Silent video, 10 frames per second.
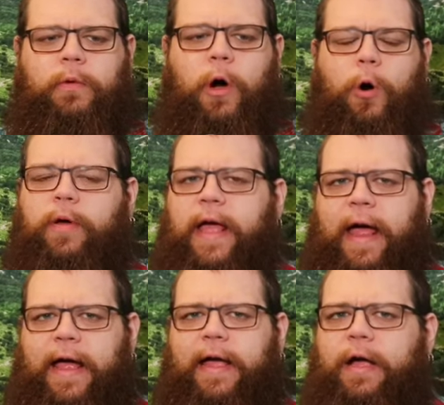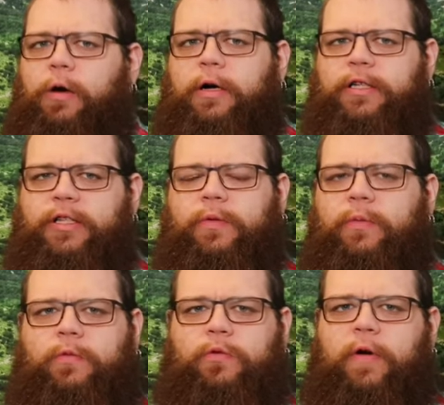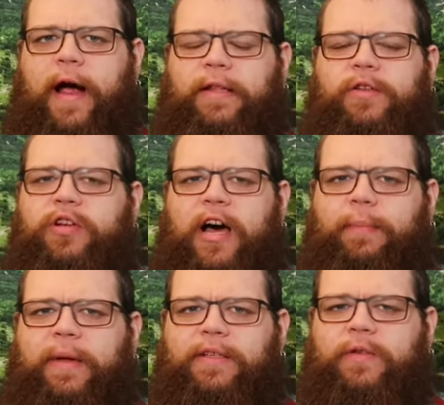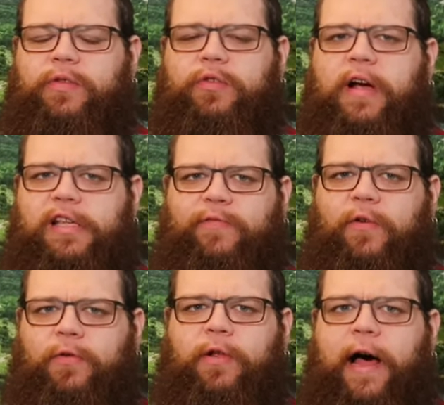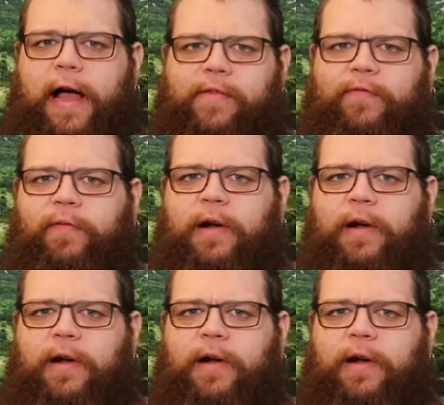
okay or try to not be so stressful life.